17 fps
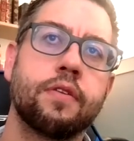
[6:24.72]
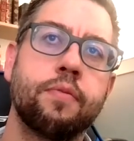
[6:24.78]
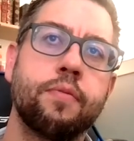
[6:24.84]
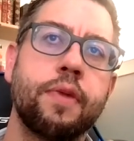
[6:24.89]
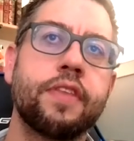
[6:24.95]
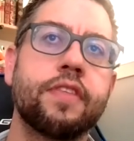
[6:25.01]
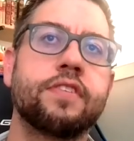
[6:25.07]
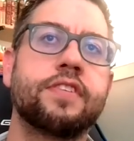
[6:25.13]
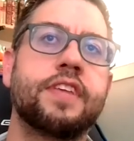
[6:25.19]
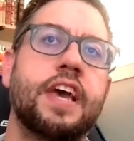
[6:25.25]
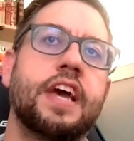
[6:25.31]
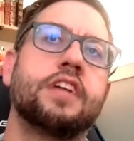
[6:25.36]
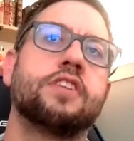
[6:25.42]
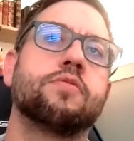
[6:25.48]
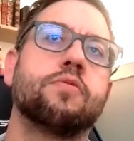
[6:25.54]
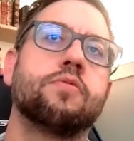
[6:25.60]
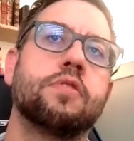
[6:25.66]
To make this
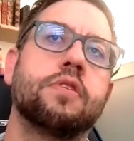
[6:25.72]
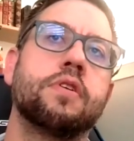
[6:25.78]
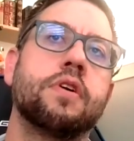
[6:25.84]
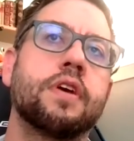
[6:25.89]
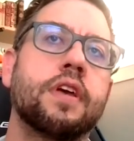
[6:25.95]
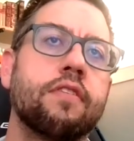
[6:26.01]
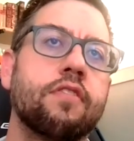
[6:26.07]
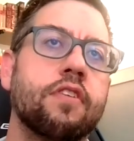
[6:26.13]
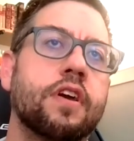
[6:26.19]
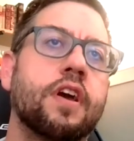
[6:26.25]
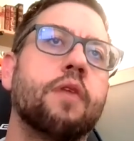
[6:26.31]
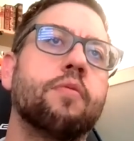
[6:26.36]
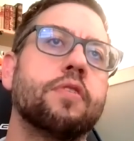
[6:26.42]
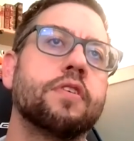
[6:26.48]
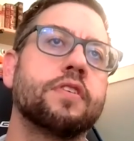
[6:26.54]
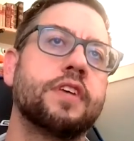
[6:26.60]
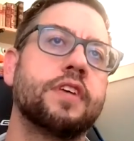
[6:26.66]
tangible, I'll give you a
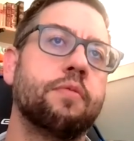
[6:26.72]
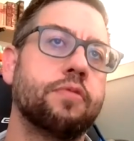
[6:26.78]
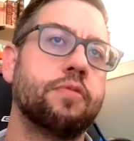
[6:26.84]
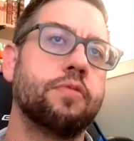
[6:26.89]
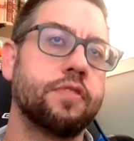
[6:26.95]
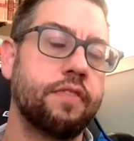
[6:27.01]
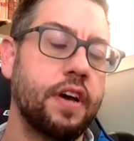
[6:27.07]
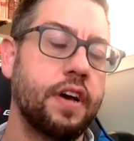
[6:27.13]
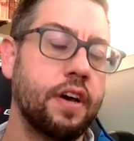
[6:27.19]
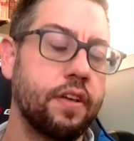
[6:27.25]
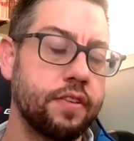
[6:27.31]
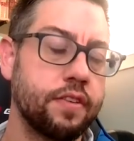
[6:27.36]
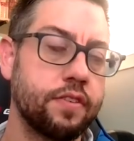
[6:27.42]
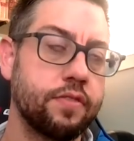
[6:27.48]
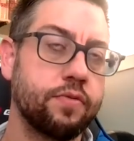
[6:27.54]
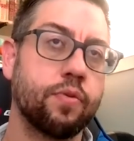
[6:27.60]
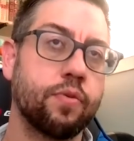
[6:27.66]
couple examples of how
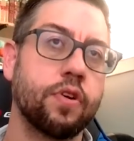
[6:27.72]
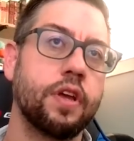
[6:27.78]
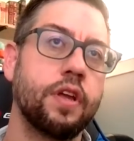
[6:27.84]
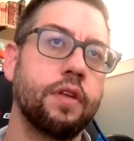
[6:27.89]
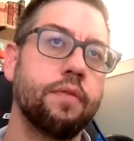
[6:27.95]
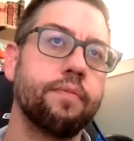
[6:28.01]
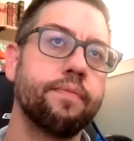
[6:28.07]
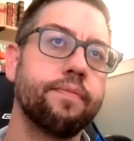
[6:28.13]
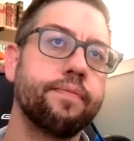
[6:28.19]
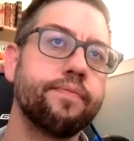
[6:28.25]
this is working.